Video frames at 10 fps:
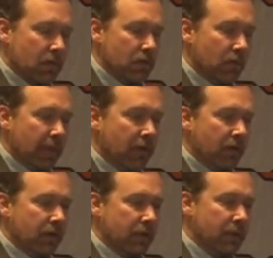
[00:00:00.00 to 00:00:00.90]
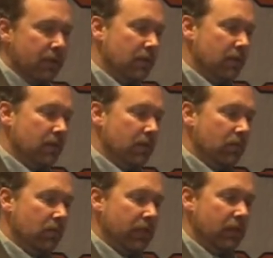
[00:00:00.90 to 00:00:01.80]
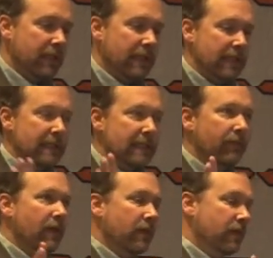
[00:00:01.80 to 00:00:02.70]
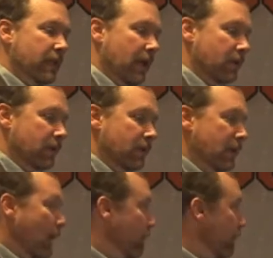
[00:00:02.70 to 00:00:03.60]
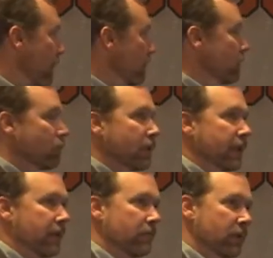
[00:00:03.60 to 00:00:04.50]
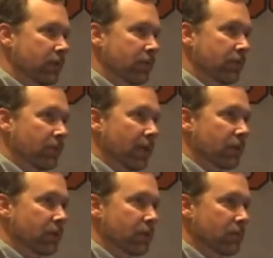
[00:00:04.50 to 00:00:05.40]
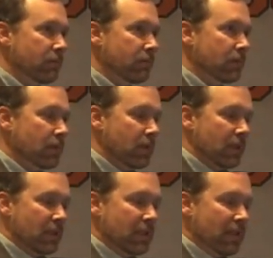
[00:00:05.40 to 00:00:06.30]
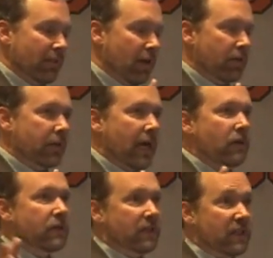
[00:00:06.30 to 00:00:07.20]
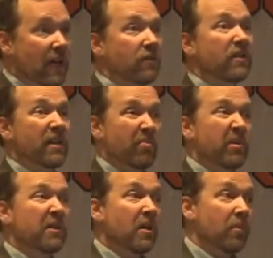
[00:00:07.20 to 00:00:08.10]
So apparently, we only needed 700,000 out of 128 million of the records. 700,000 sounds like a big